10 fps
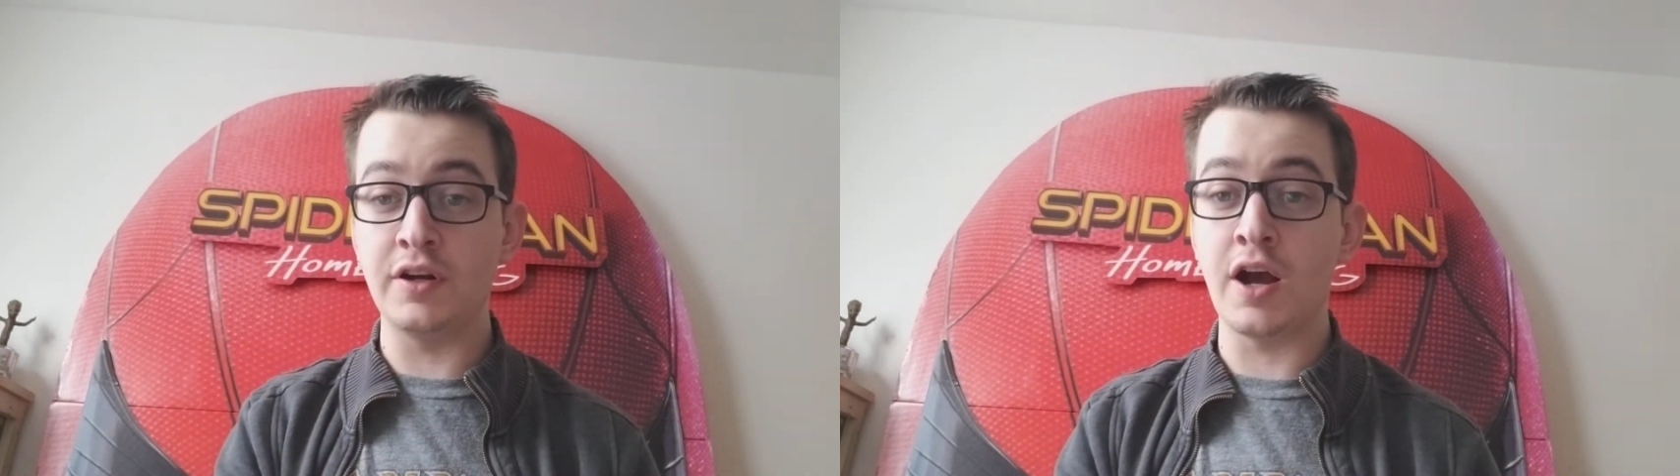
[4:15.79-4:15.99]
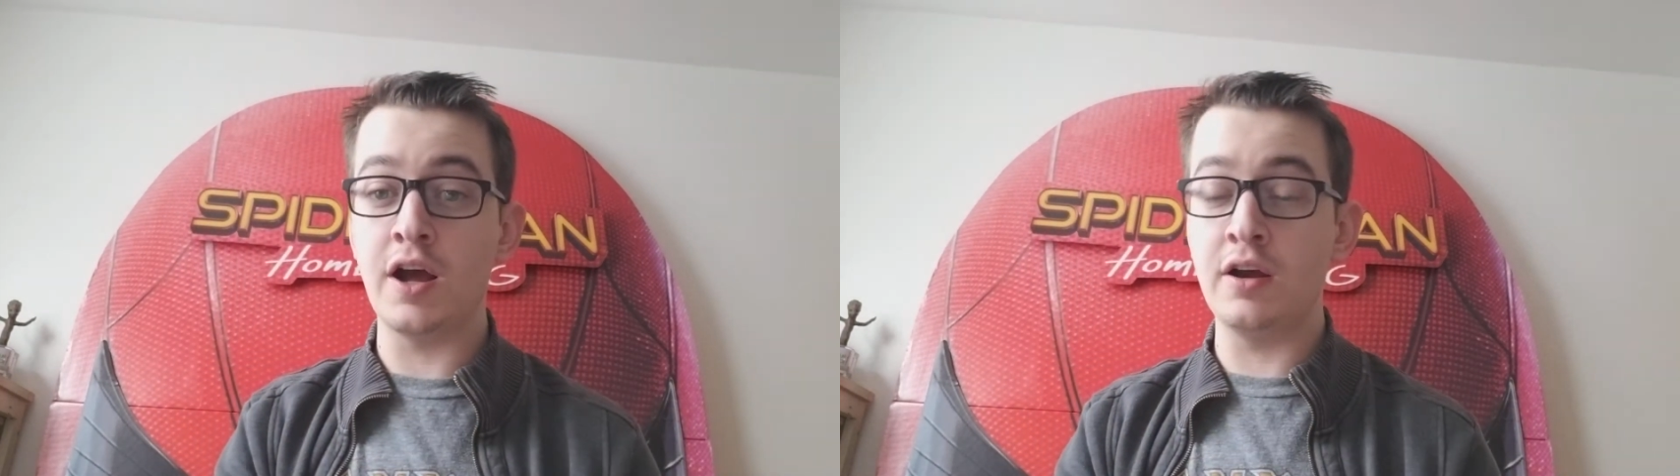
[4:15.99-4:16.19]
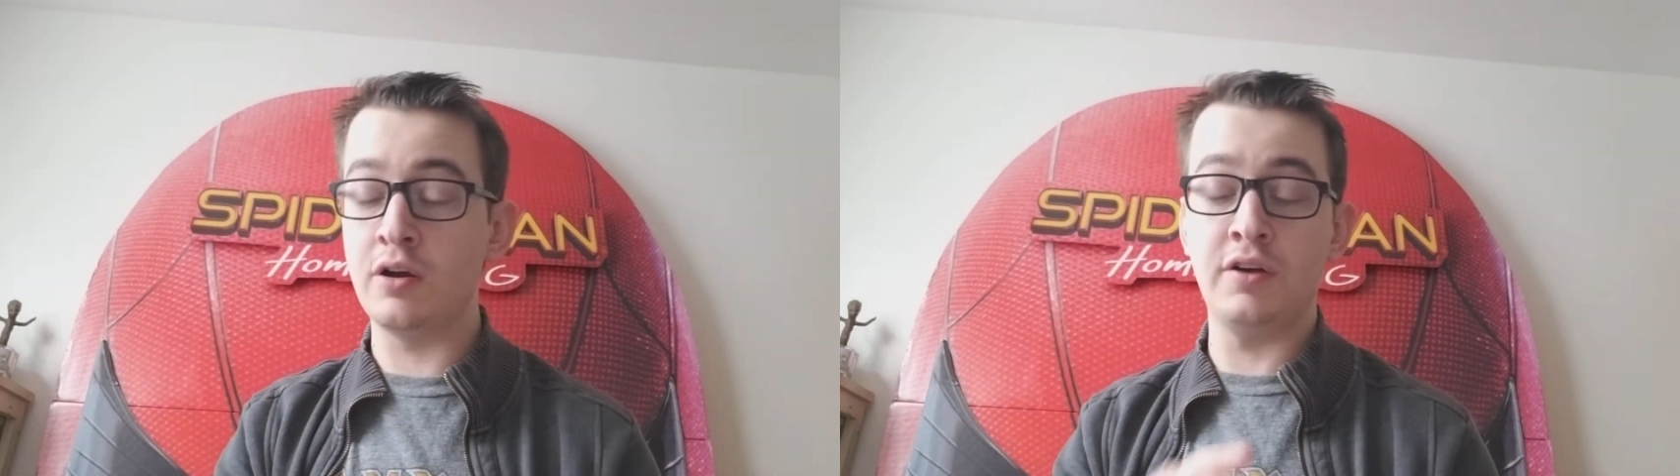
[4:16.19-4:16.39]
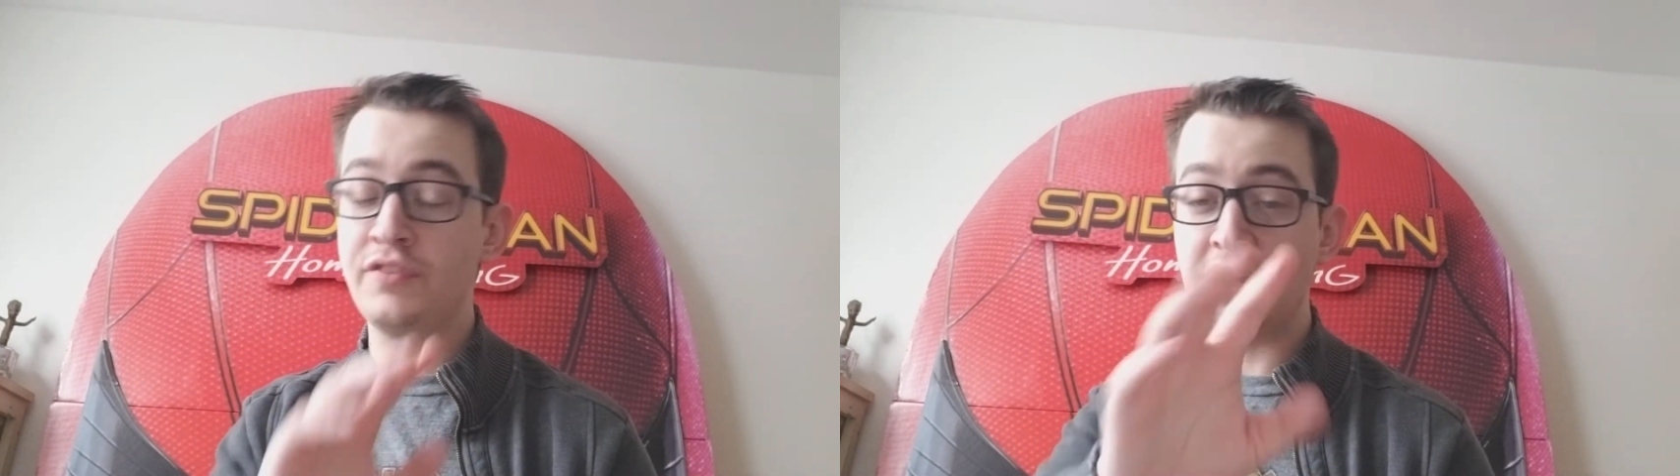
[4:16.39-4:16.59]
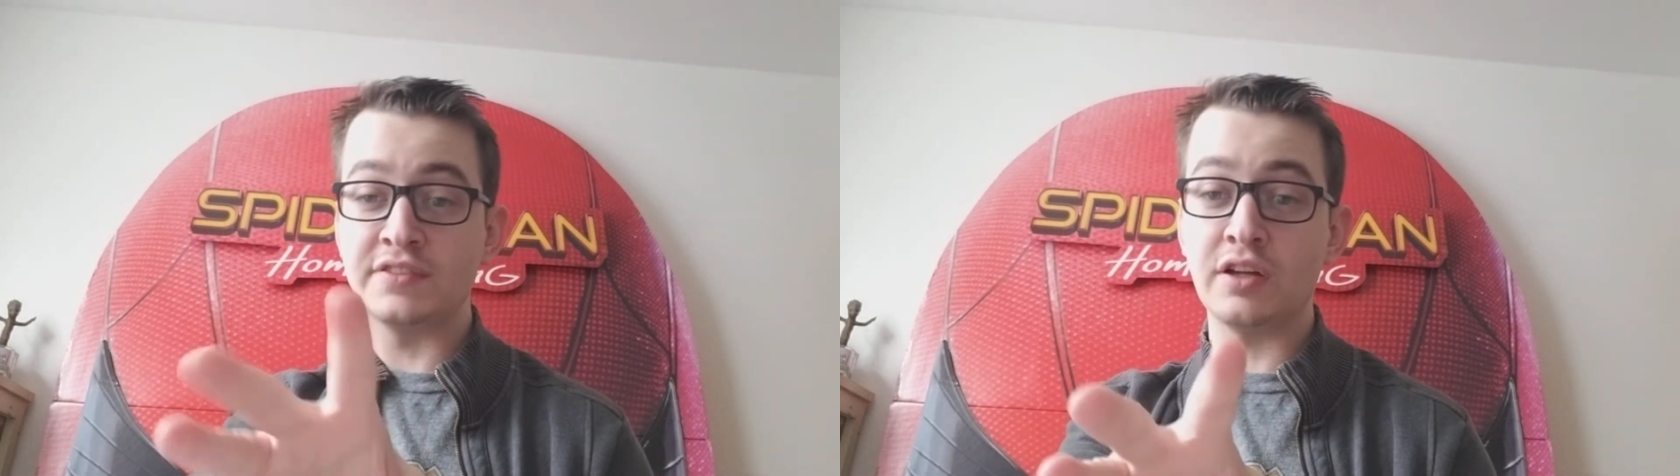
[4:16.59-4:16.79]
not, or if
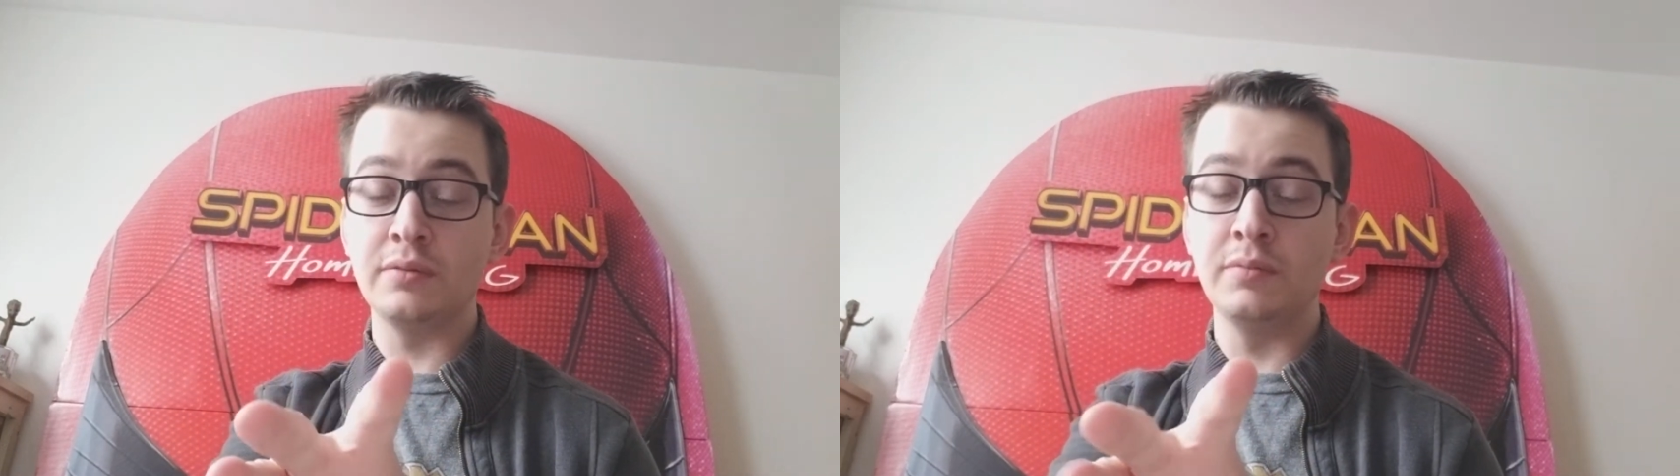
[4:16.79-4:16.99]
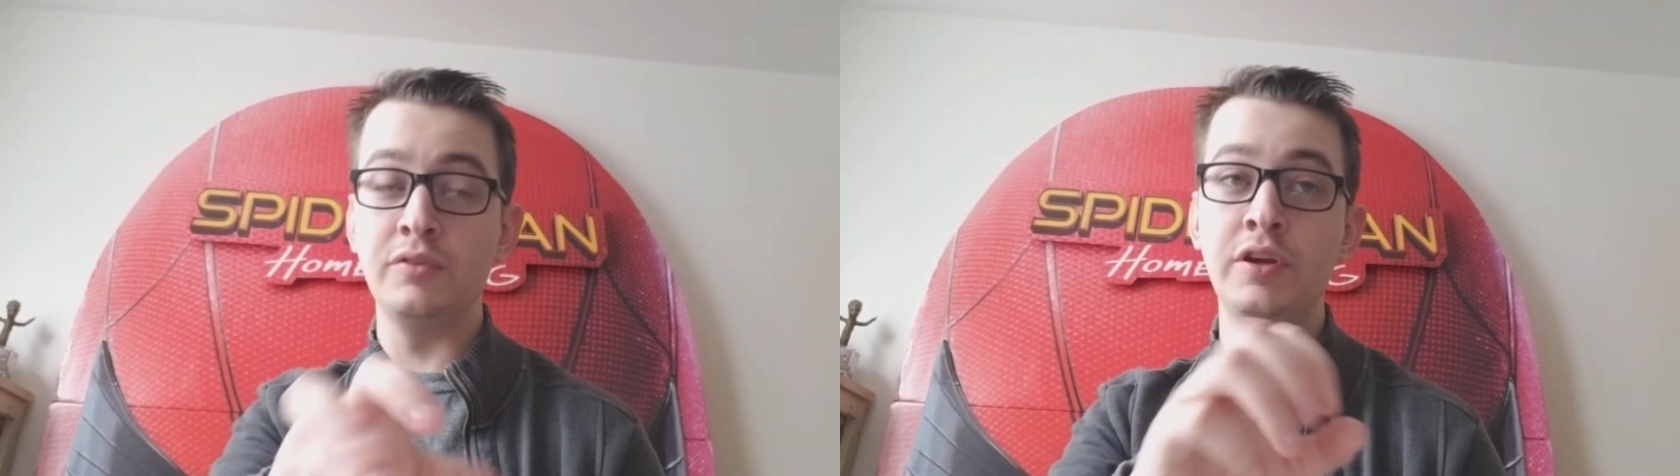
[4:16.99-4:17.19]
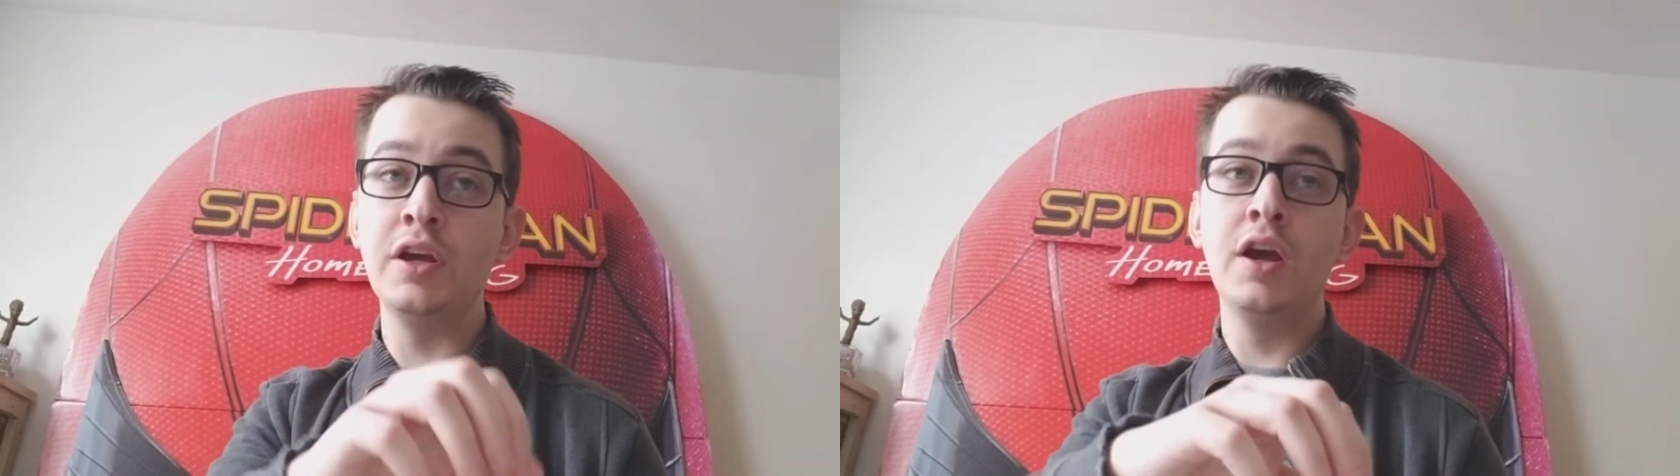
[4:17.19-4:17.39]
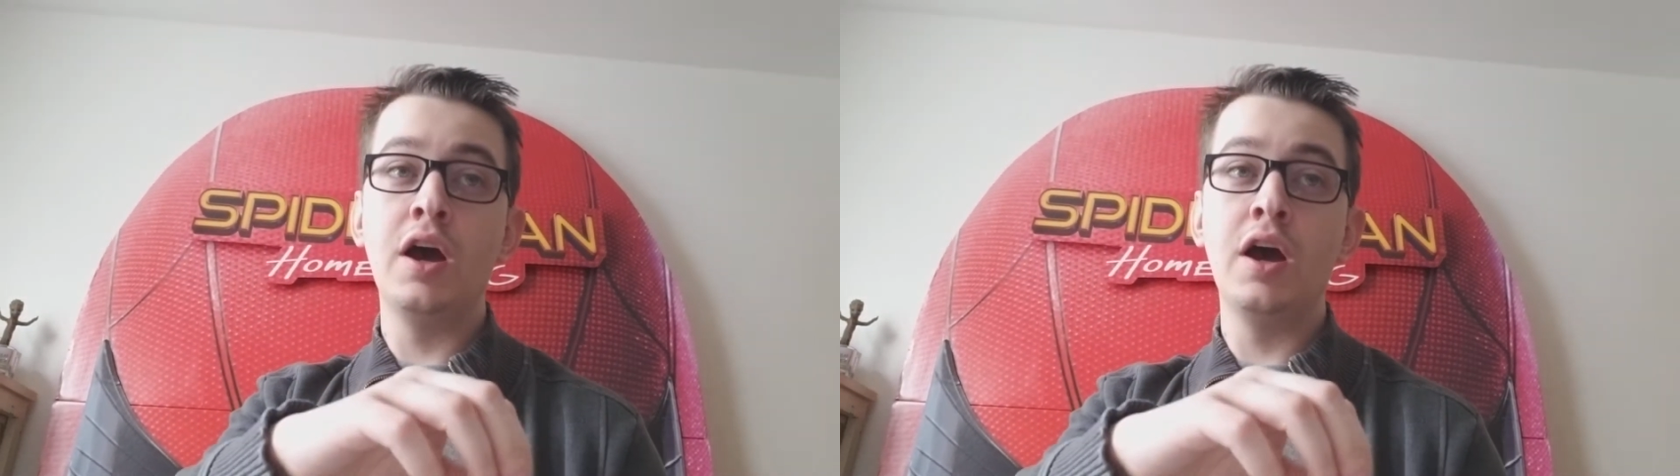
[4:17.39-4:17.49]
you guys saw the movie,